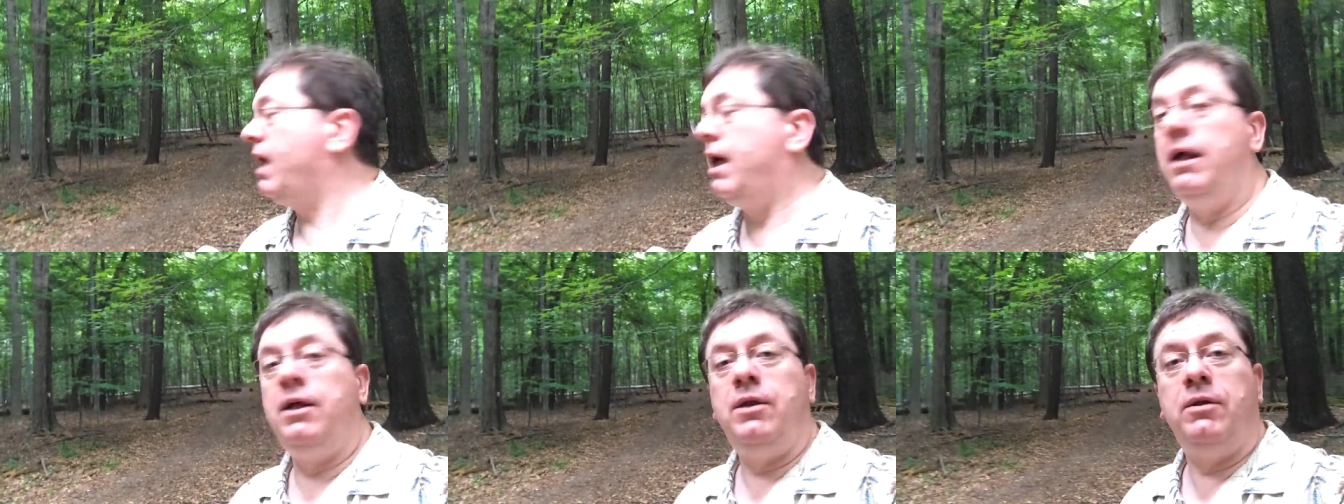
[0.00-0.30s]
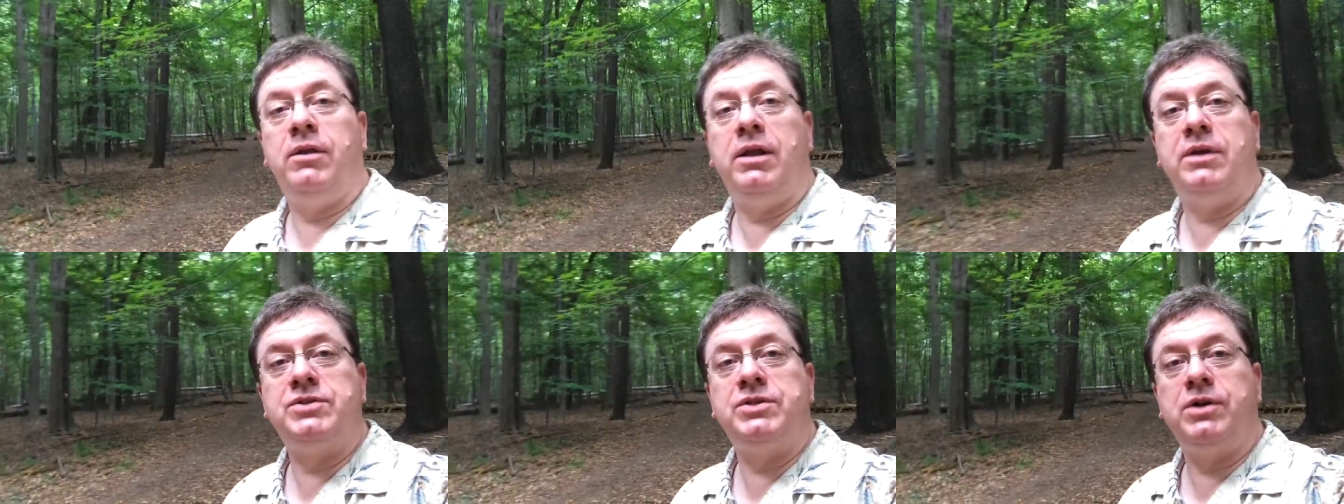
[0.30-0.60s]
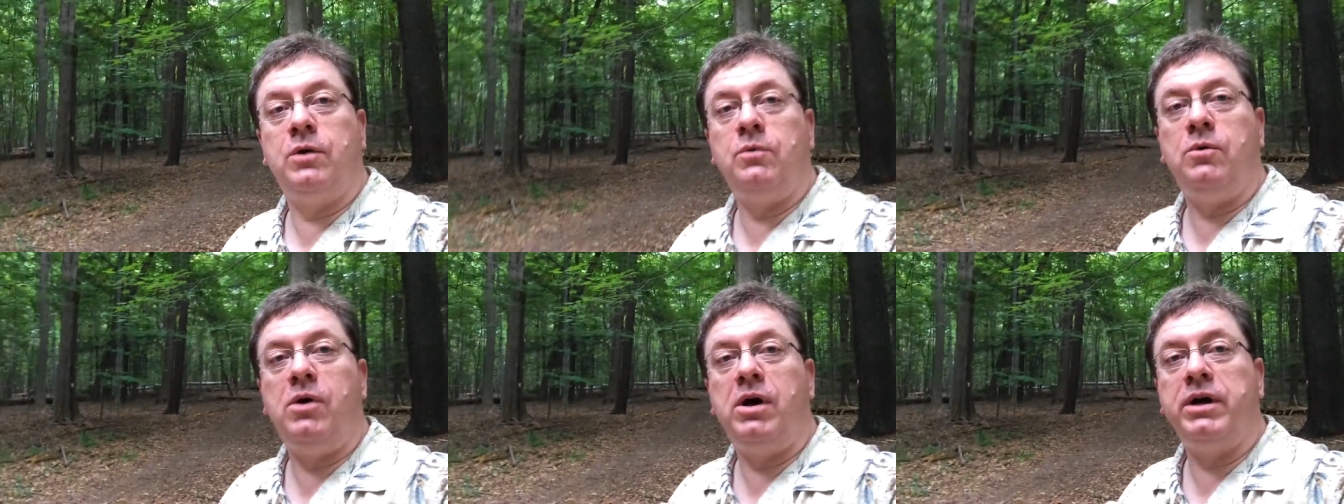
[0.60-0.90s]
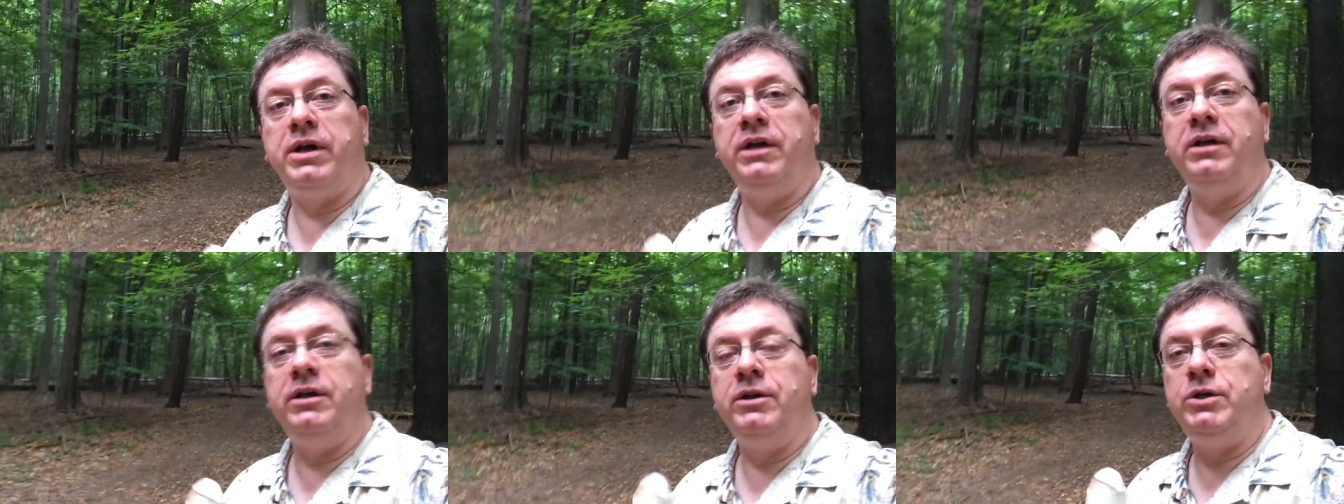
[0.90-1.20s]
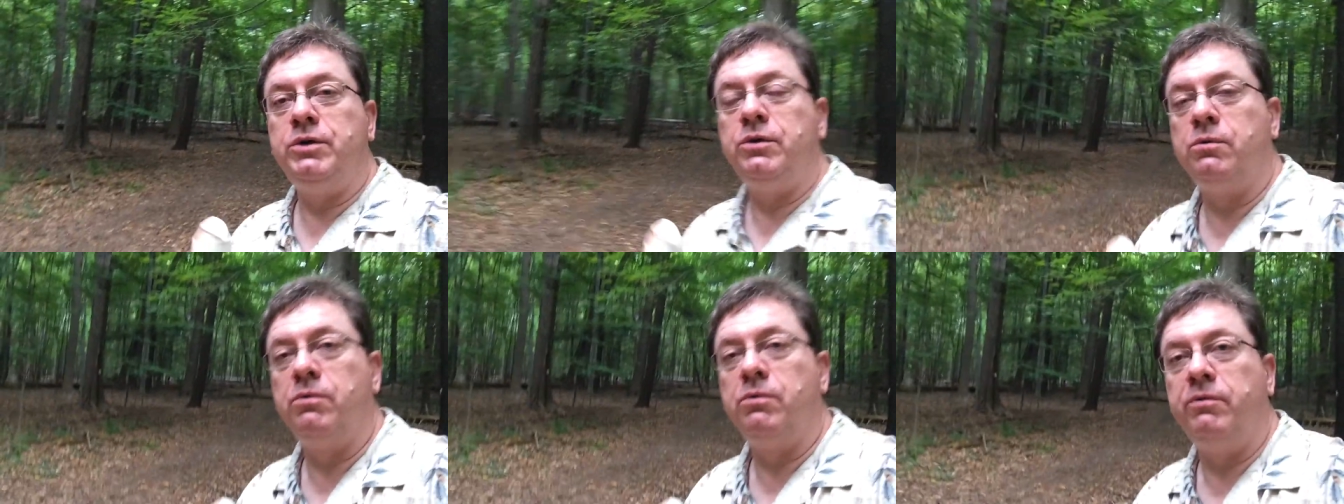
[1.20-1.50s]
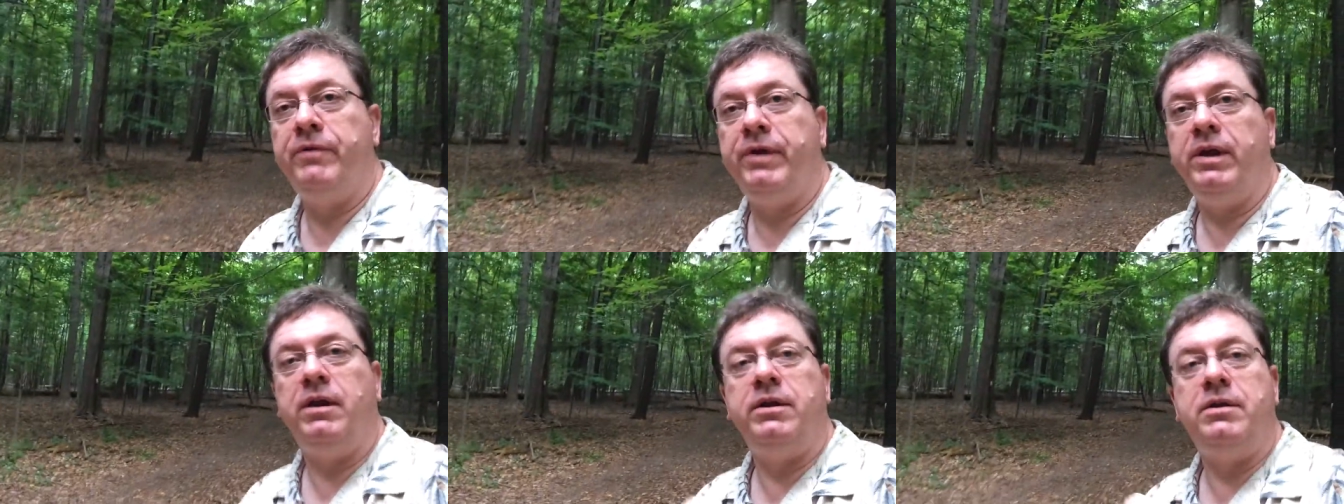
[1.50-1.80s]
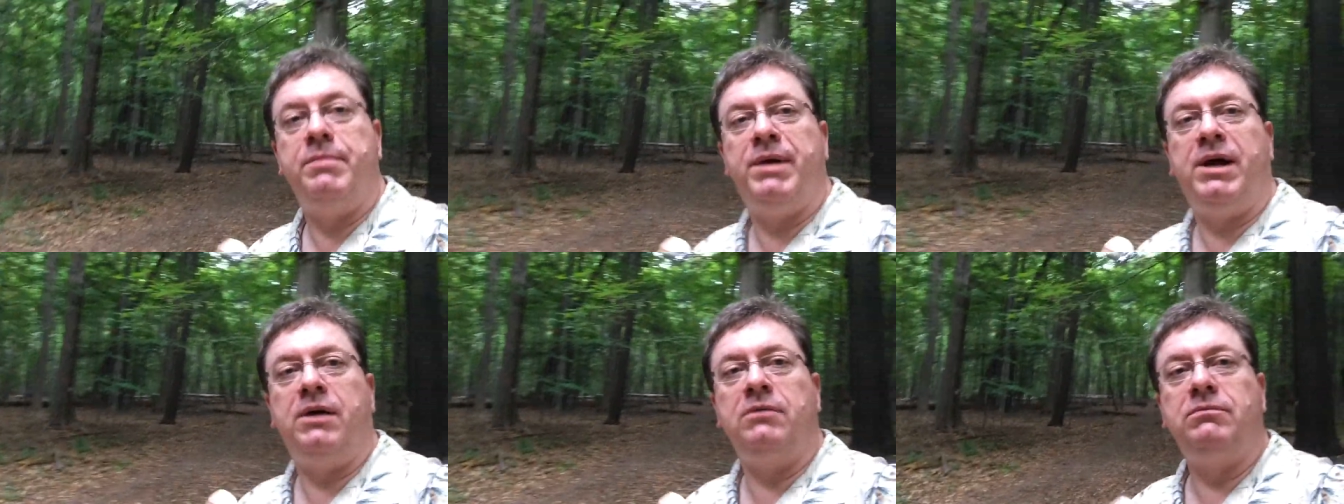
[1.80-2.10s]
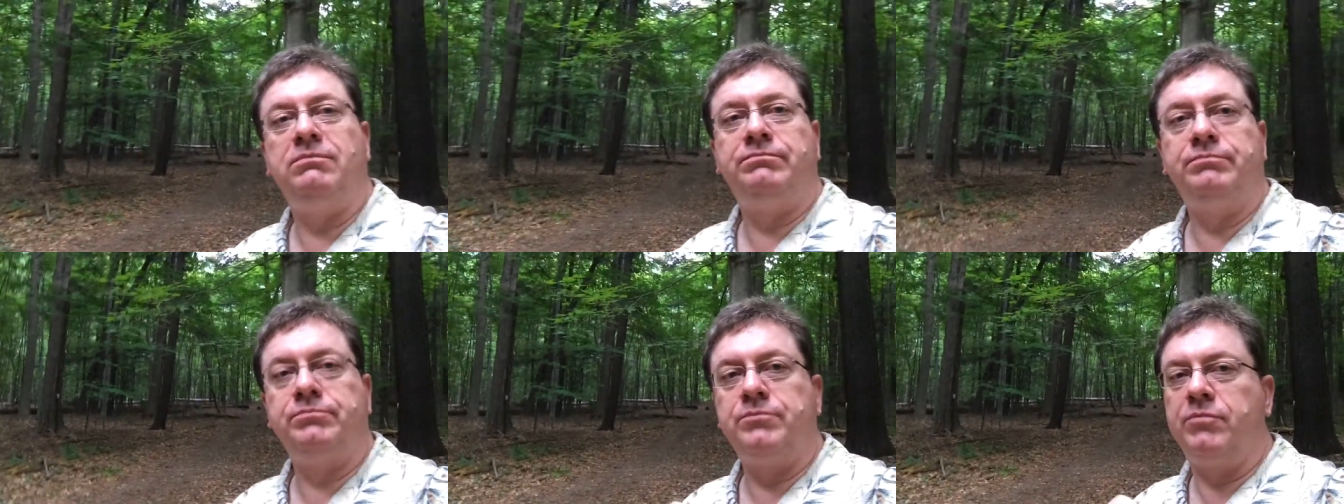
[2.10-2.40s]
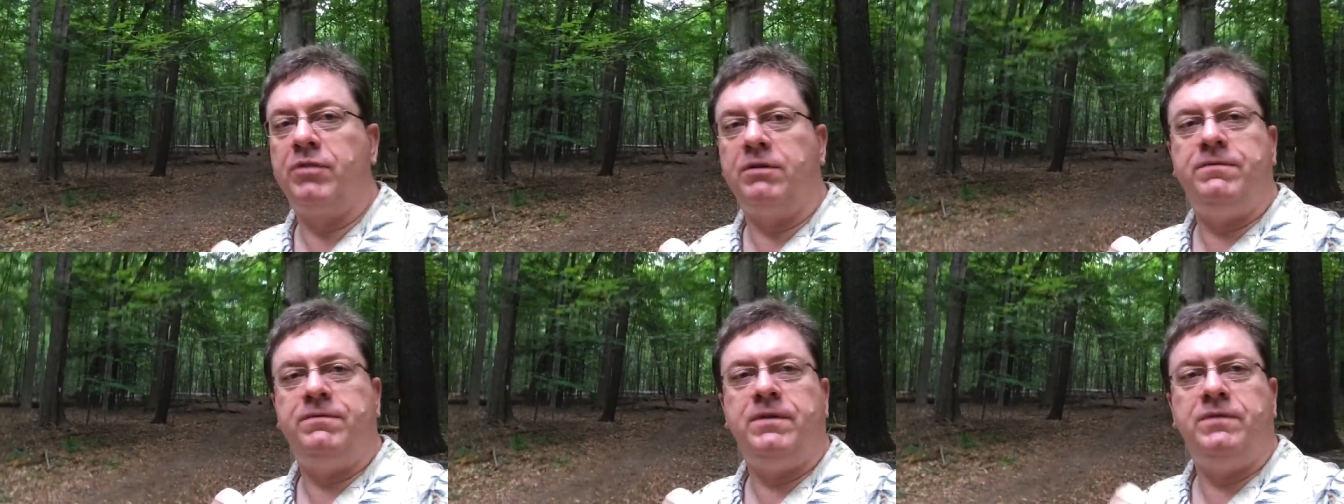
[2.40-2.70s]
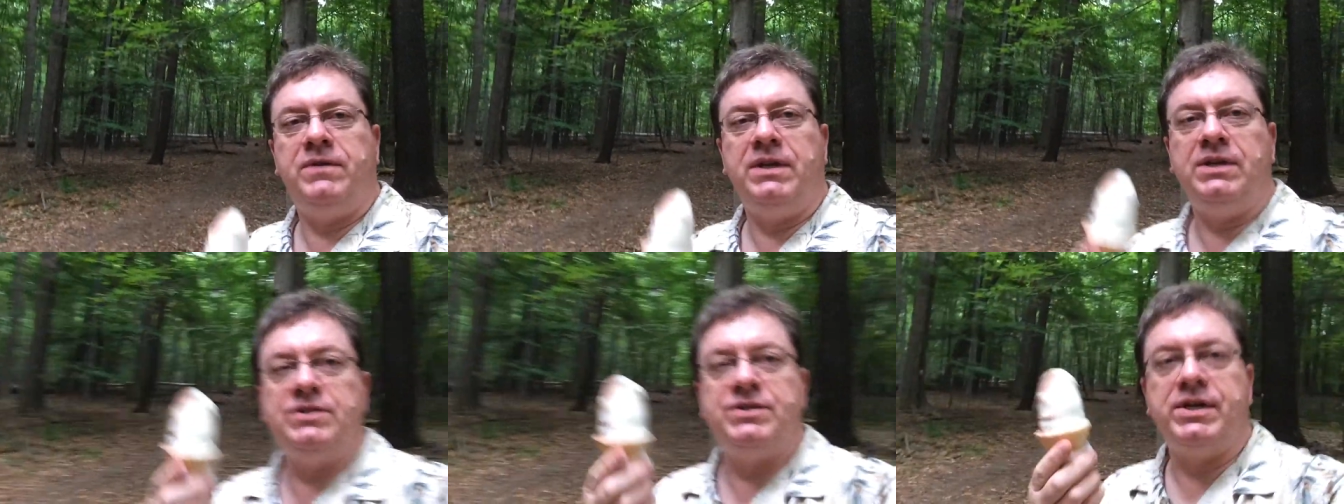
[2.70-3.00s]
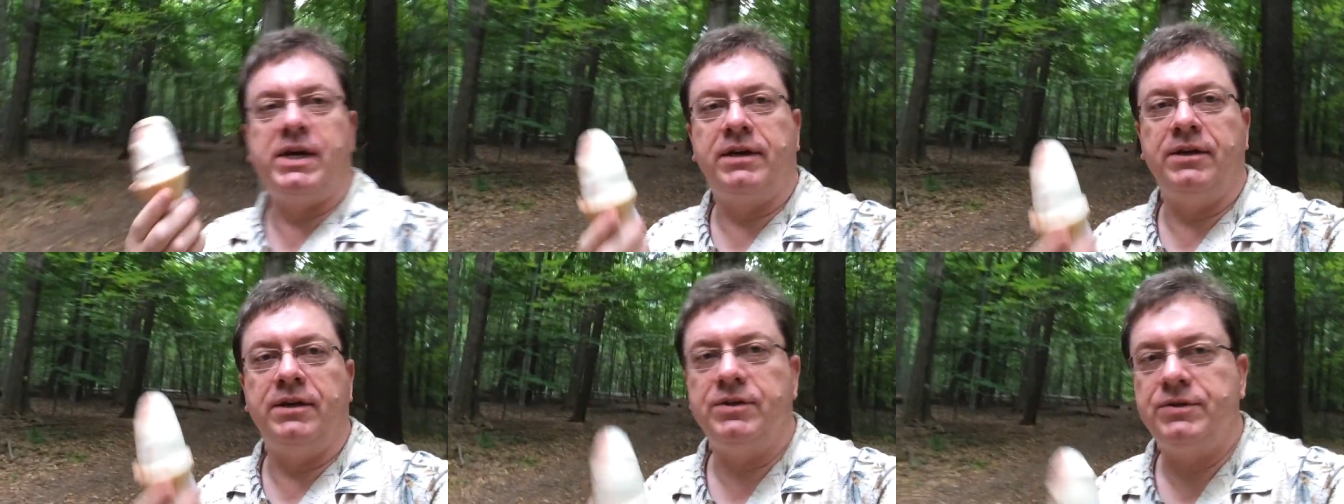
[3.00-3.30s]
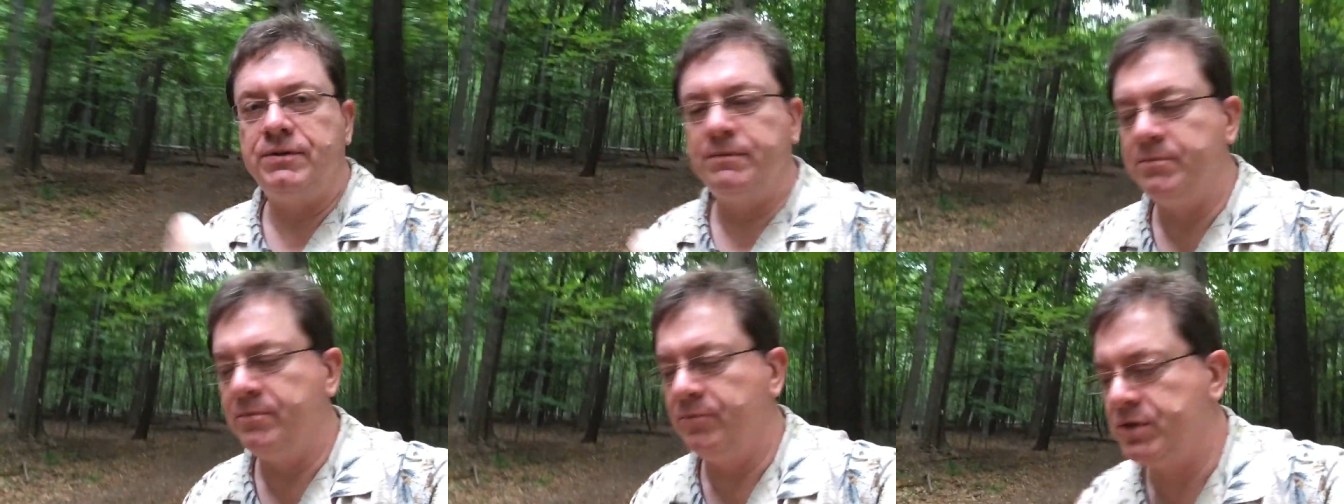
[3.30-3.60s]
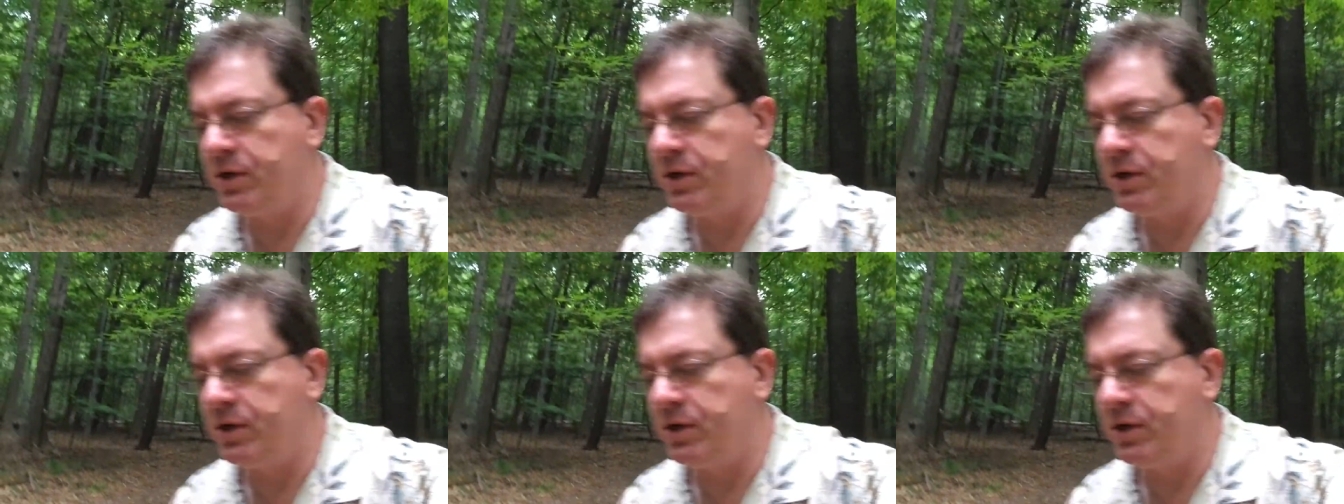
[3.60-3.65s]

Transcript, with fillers: I'll uh, start walking and do a reveal in about 15 seconds.